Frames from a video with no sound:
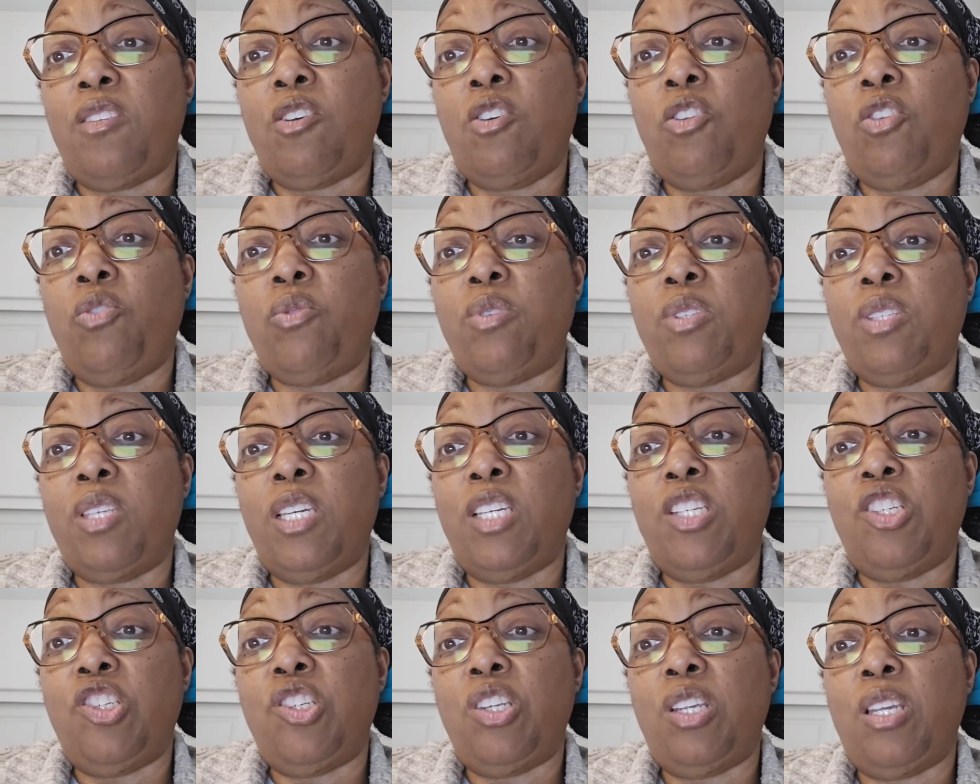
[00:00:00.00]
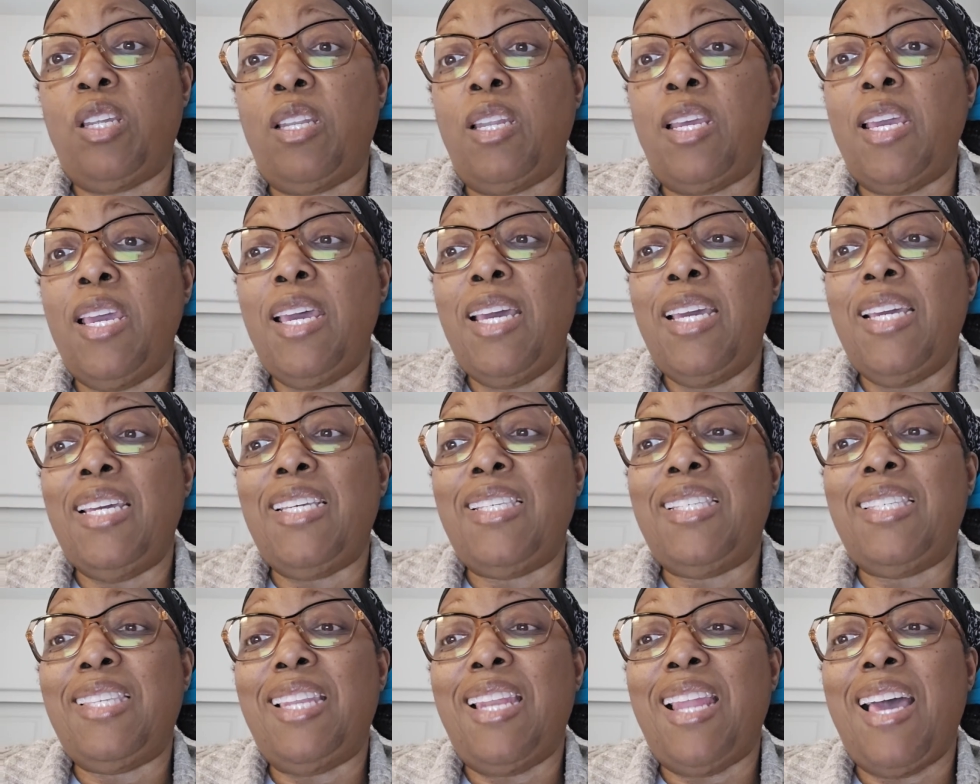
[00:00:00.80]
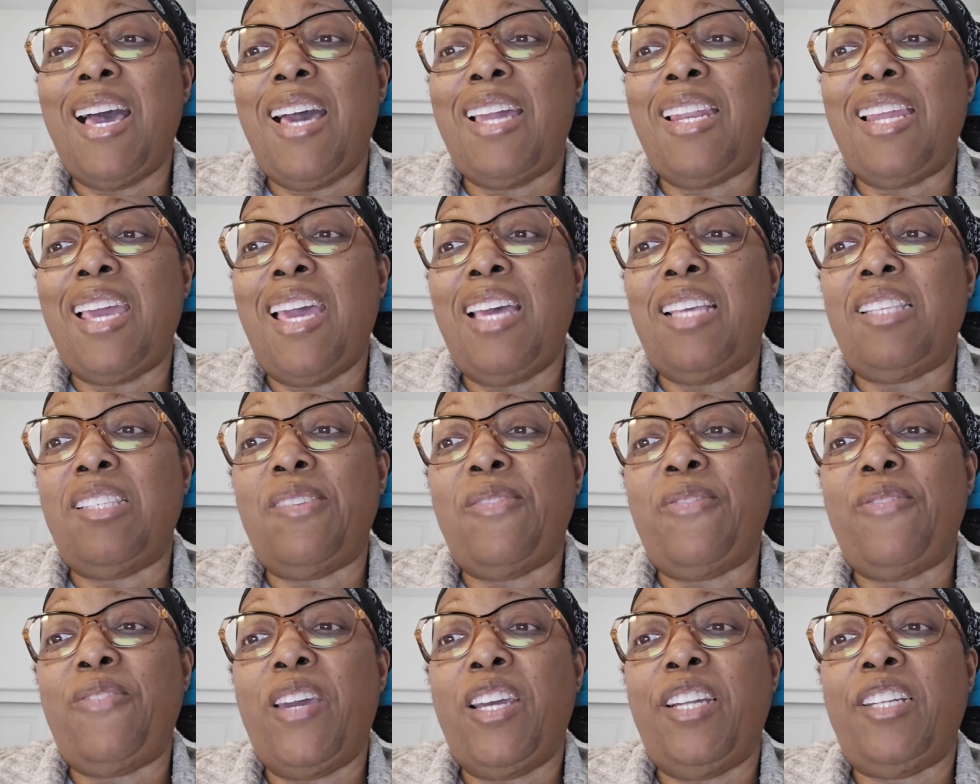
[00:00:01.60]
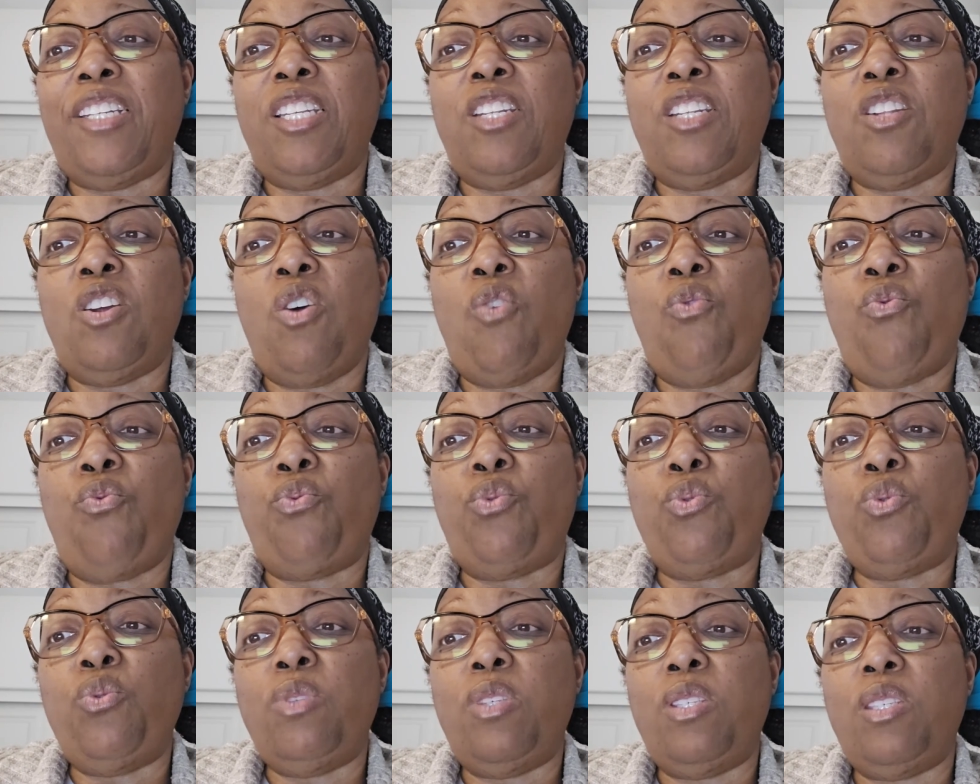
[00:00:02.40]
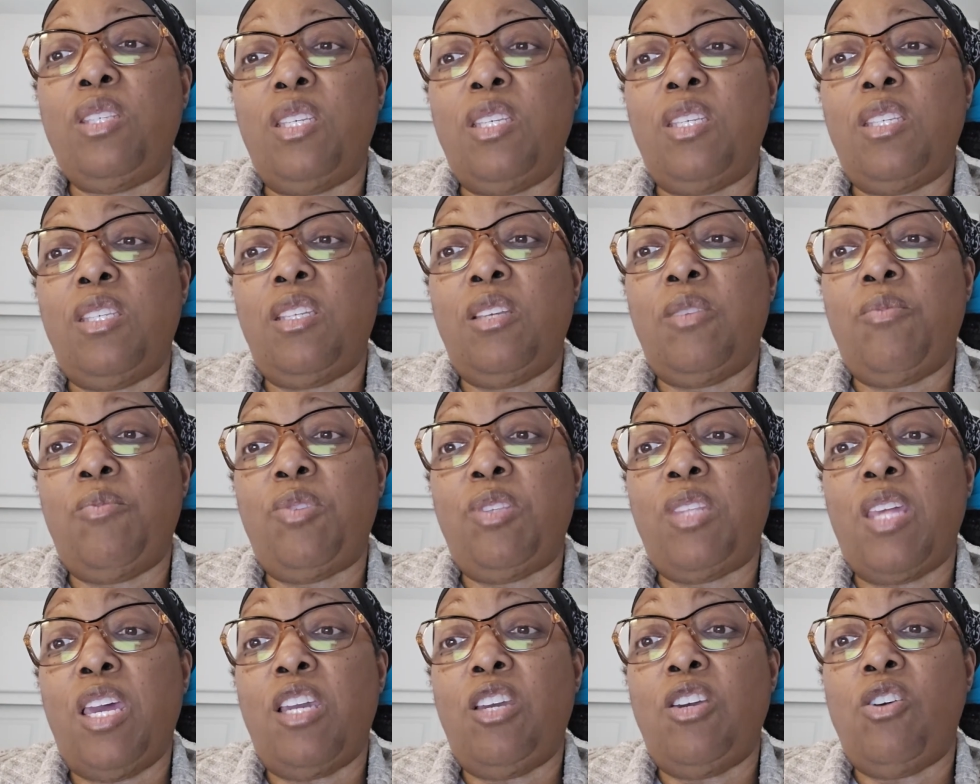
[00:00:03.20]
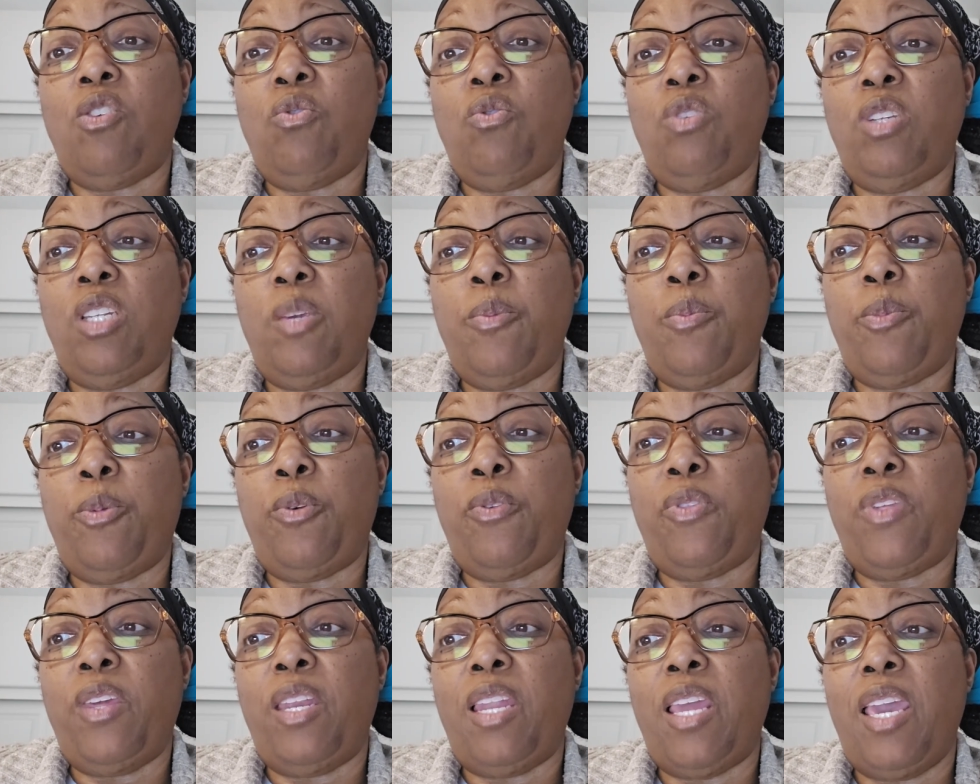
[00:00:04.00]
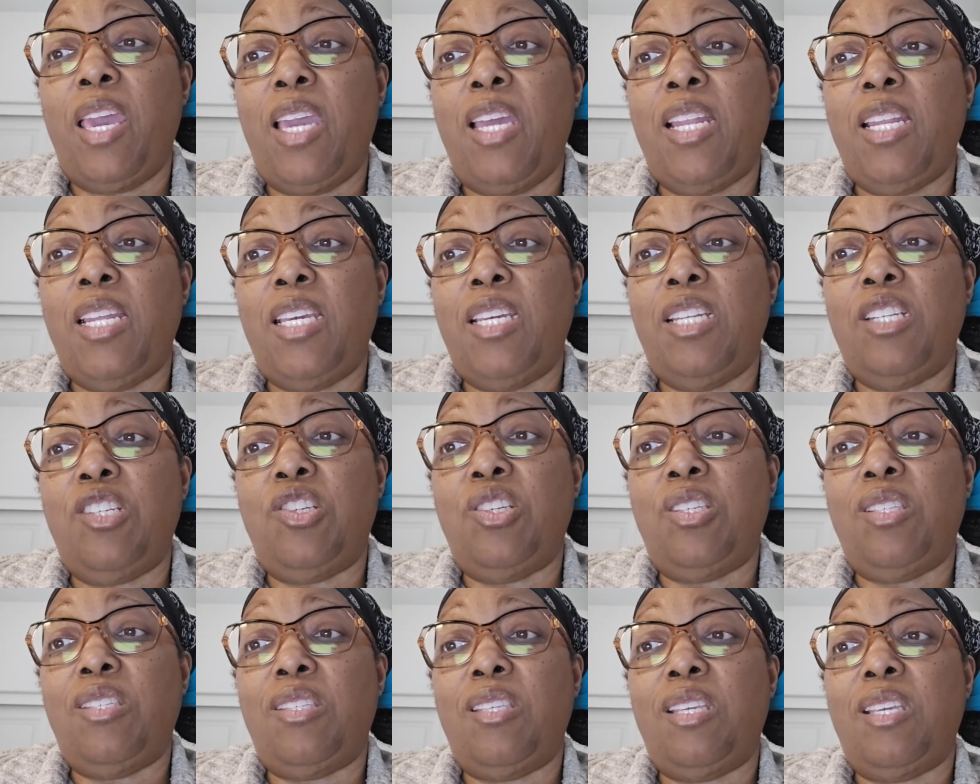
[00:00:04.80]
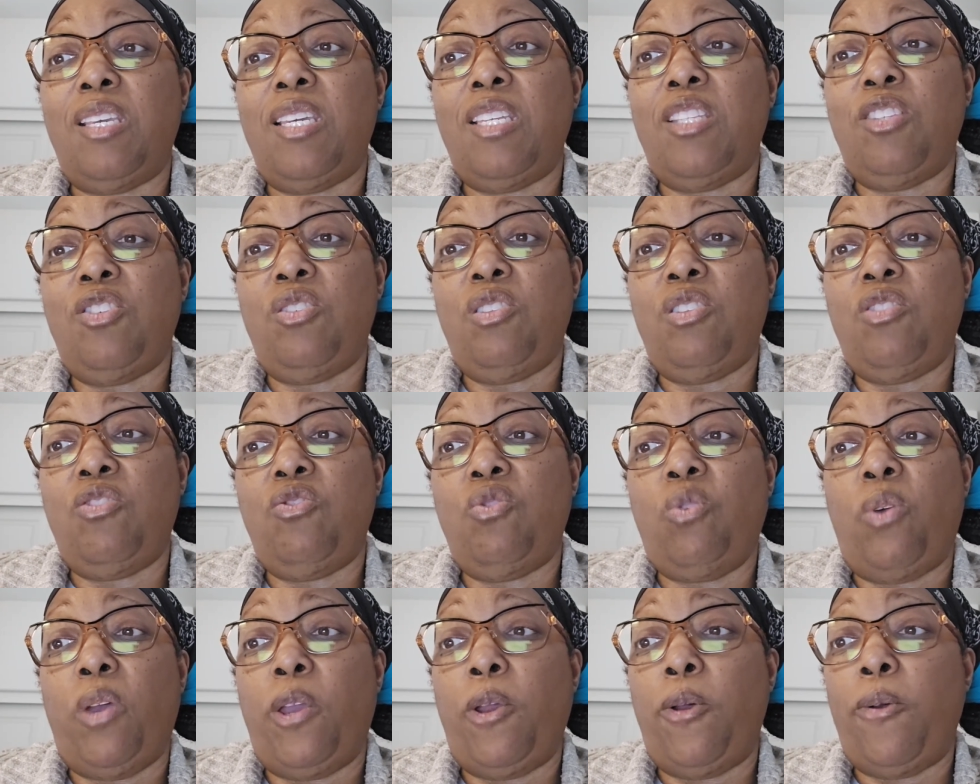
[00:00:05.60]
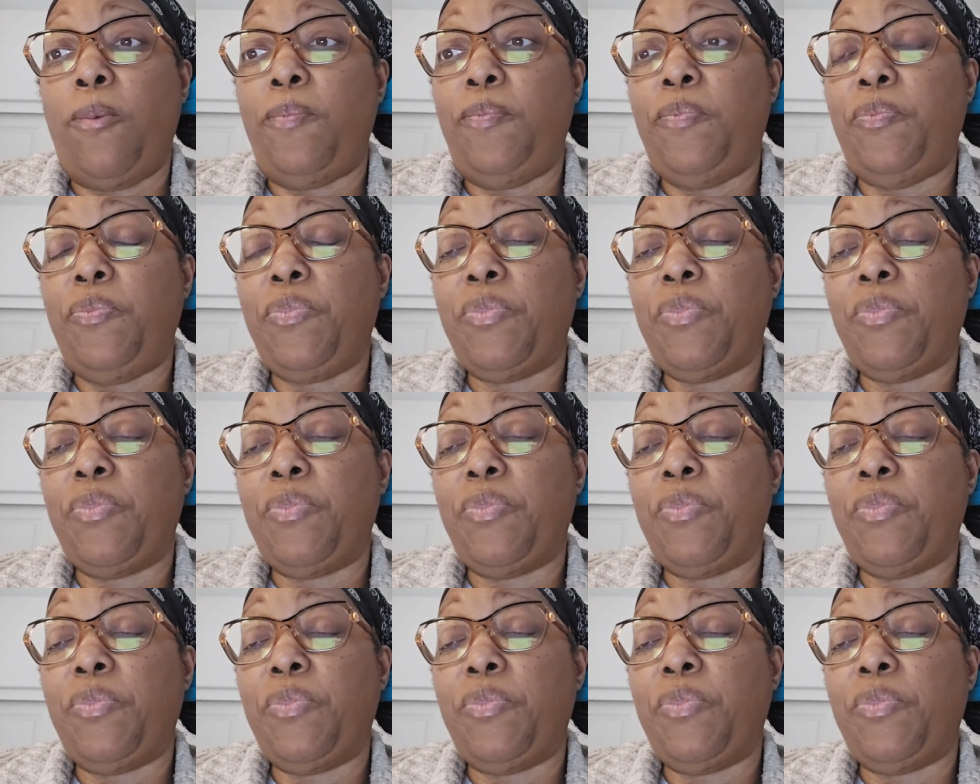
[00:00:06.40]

solarization is not as affected on root systems that go deeper than 8 inches into the soil.